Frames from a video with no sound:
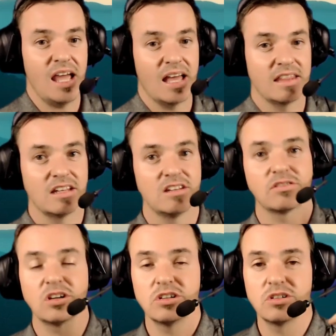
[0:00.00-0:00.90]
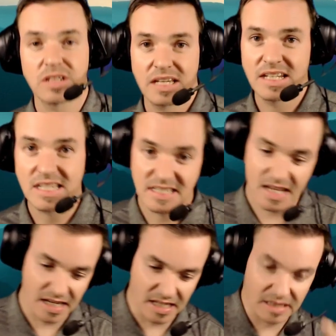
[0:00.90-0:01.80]
And then you've got your
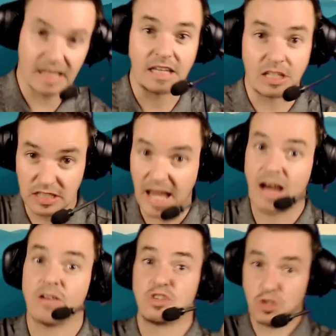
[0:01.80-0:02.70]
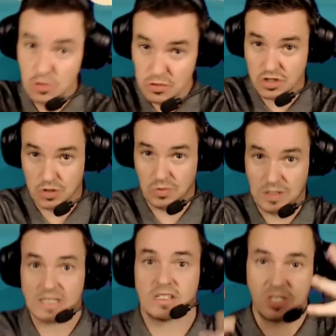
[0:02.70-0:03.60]
kinesthetic, like now you do
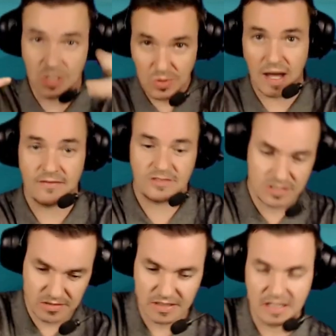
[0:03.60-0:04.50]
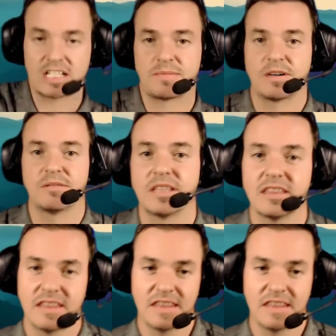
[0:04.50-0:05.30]
it, you have to do the experiment.